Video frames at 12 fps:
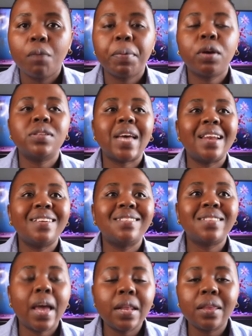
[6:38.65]
because i
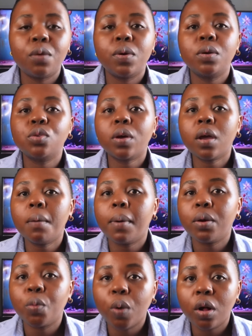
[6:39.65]
understand that when we're talking
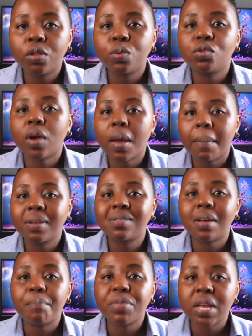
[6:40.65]
about wealth we're talking about
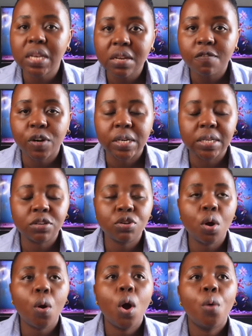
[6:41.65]
something different you
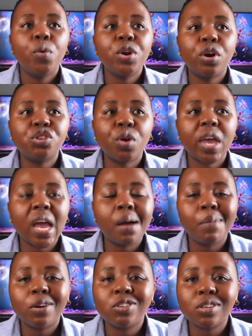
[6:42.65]
know we're not talking
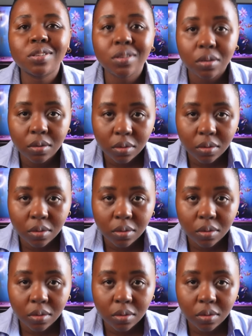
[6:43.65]
about just